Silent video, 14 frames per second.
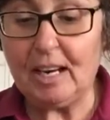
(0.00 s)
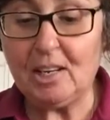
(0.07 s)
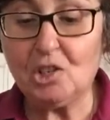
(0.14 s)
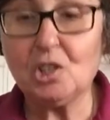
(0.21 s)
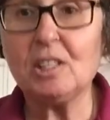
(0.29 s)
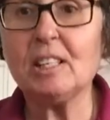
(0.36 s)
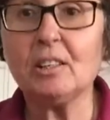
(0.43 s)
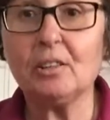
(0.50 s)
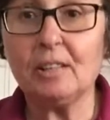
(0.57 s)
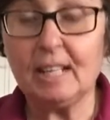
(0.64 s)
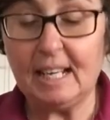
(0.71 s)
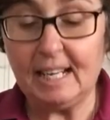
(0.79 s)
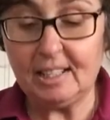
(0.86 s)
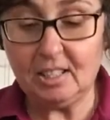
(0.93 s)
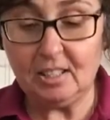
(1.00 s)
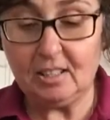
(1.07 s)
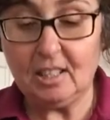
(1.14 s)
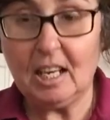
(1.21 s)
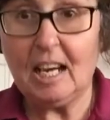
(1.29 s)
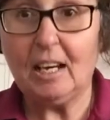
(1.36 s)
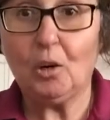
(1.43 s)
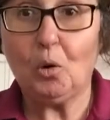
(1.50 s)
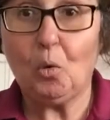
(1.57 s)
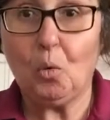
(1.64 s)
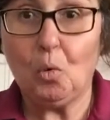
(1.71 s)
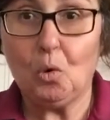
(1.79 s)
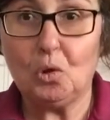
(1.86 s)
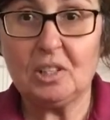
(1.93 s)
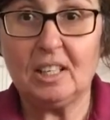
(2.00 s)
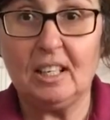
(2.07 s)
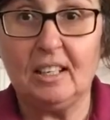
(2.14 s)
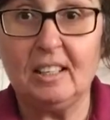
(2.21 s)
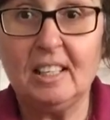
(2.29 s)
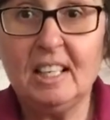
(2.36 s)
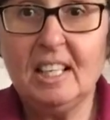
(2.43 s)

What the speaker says: actually created a quarter.